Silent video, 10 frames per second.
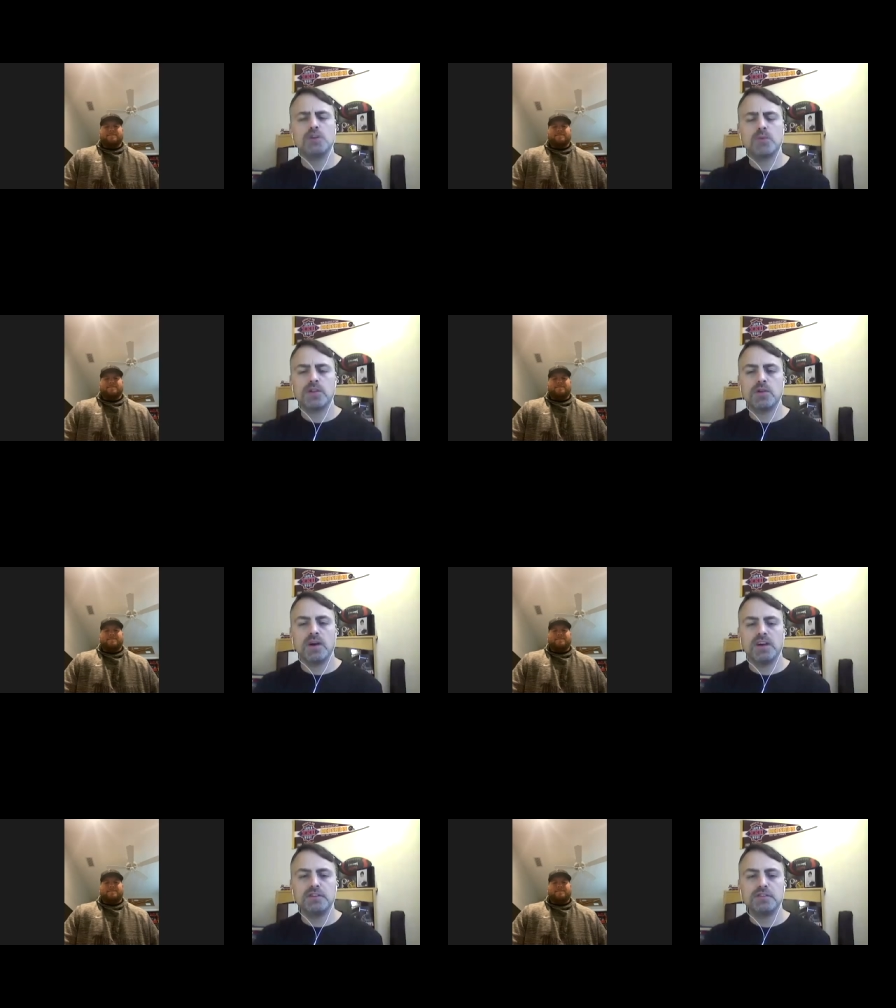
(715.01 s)
So were you
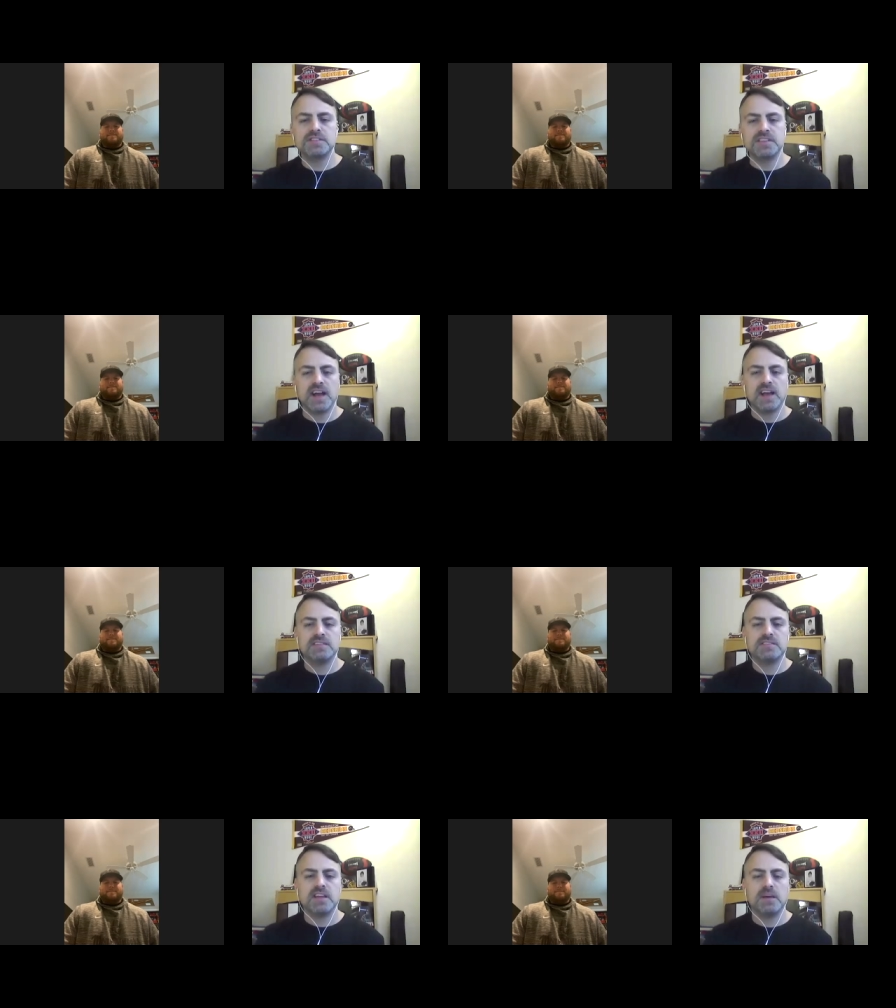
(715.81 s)

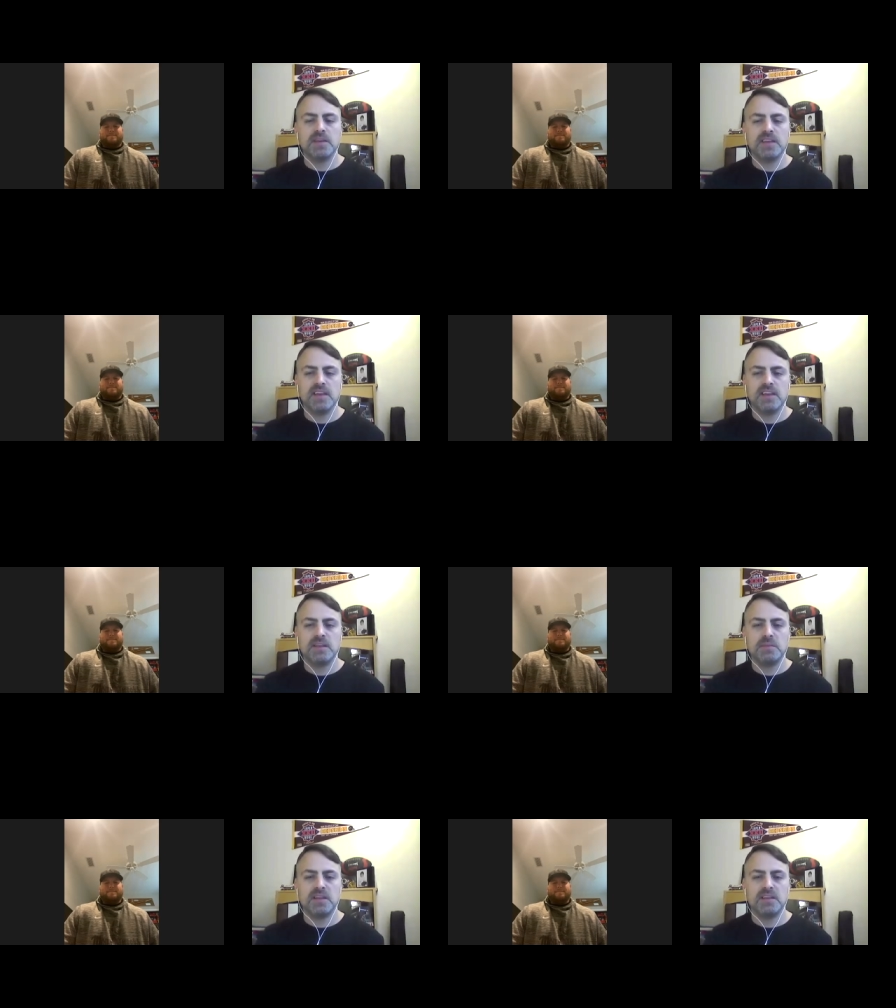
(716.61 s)
undersized coming in? I
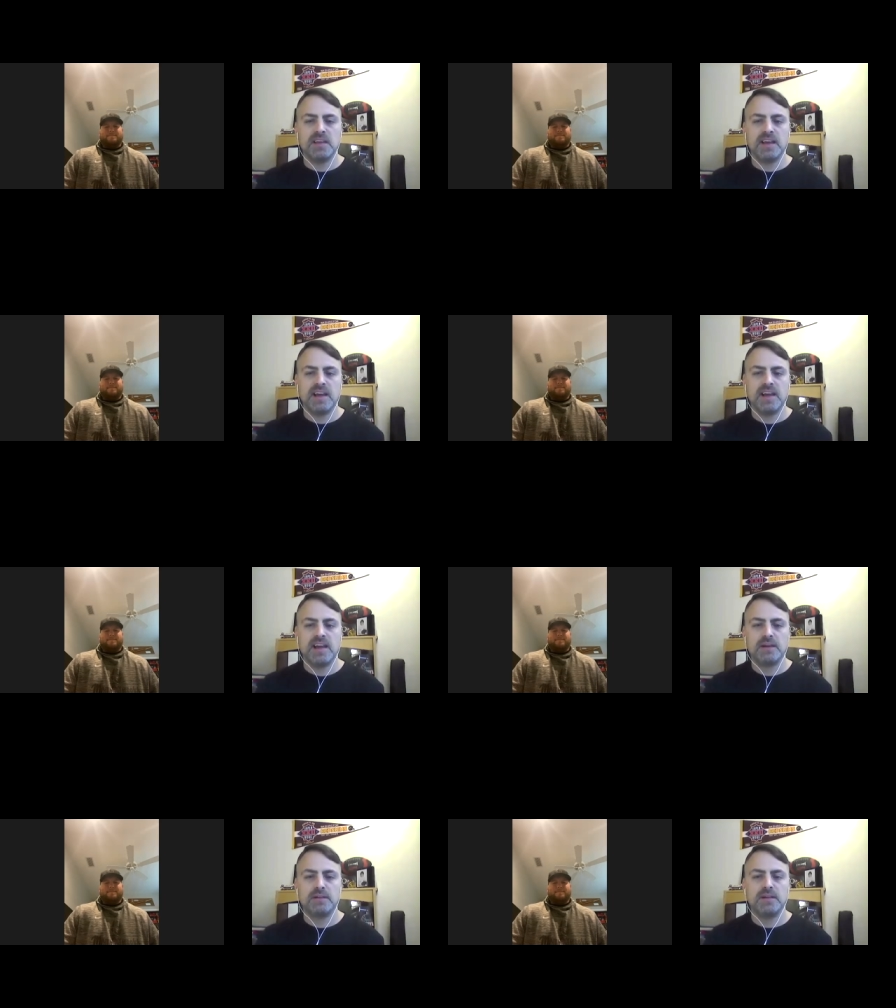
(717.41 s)
mean,
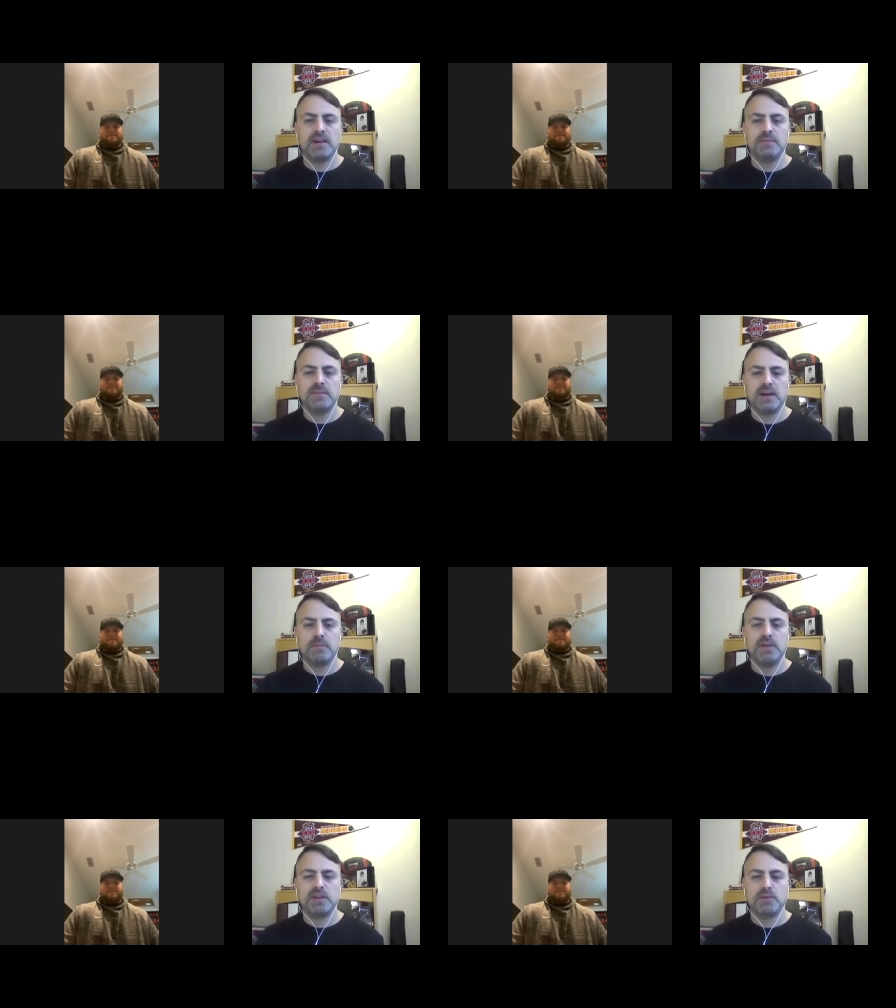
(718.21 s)

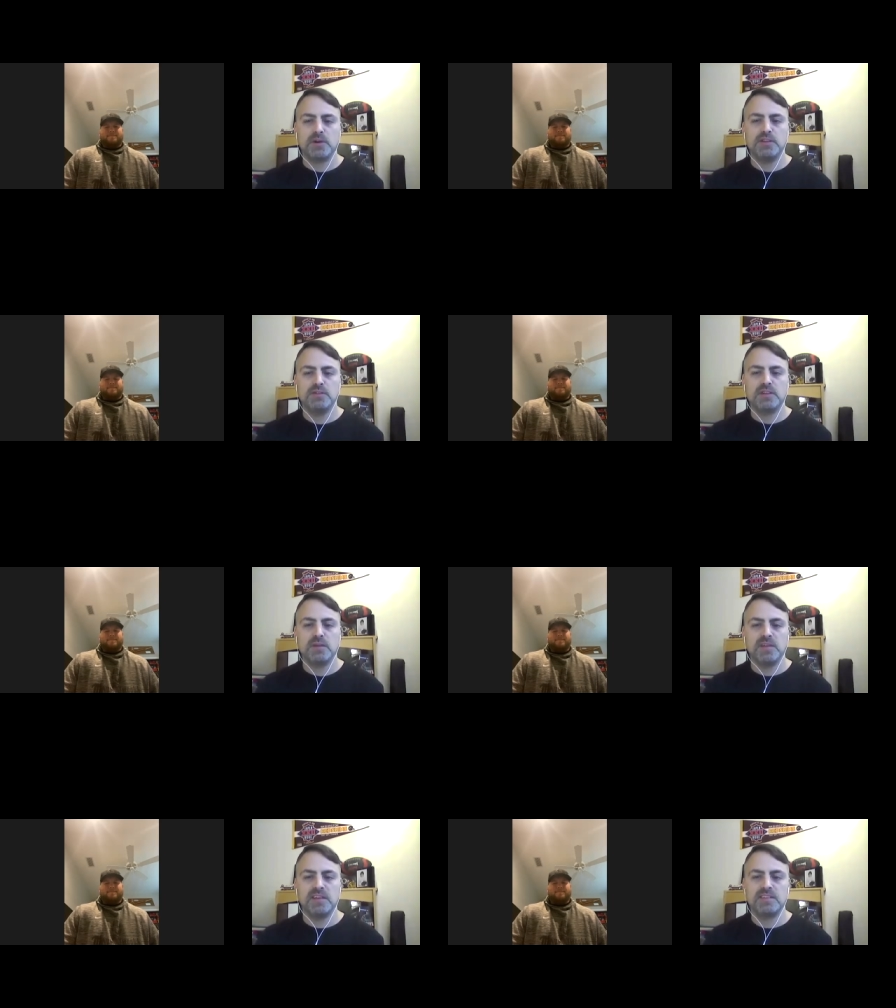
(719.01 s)
how big were you
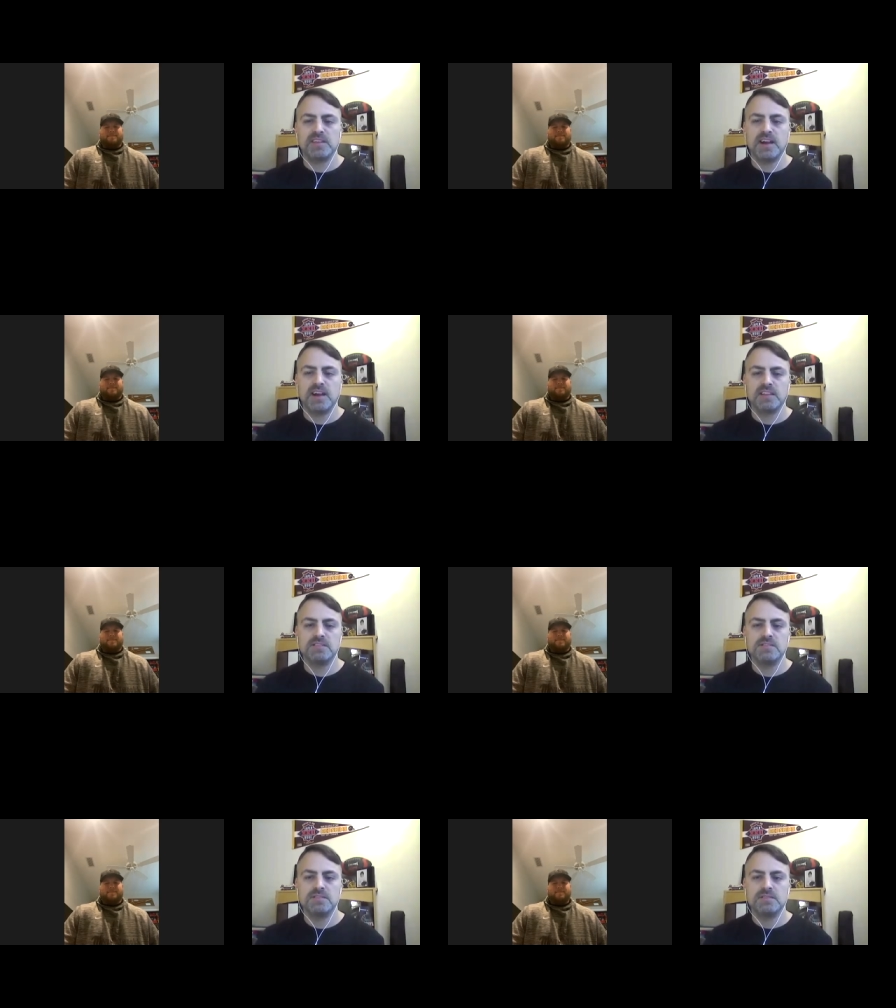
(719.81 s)
coming into
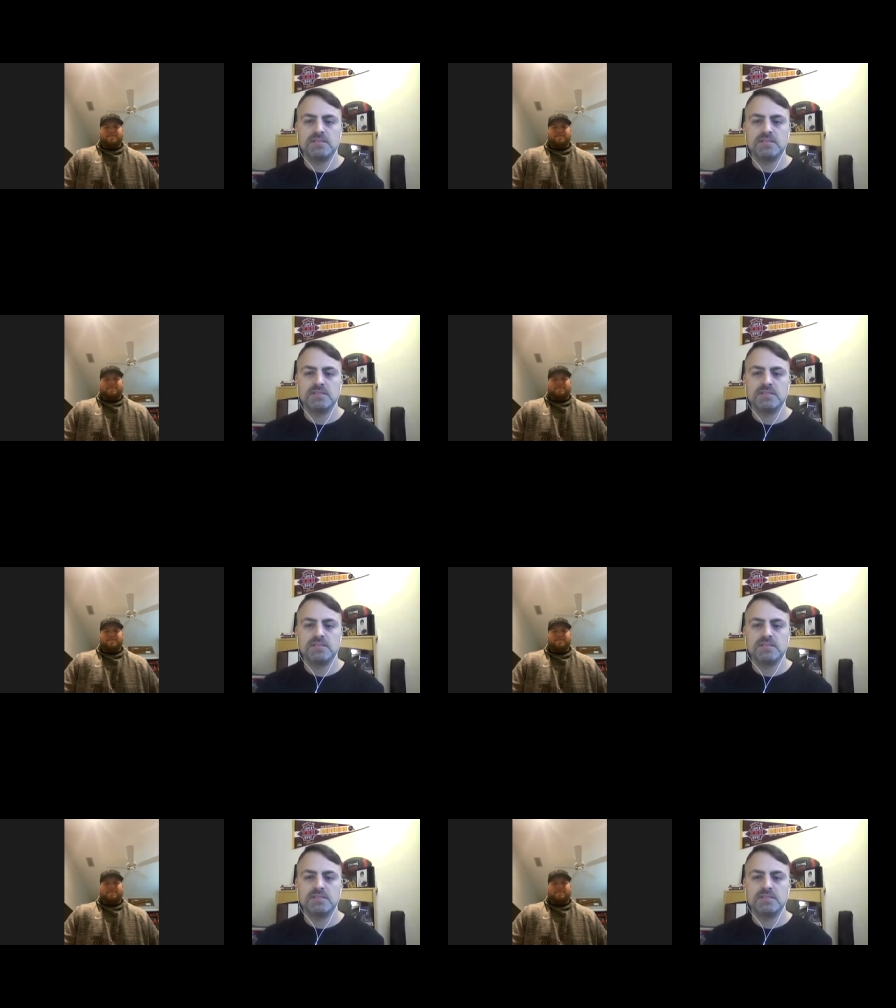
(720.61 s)
college?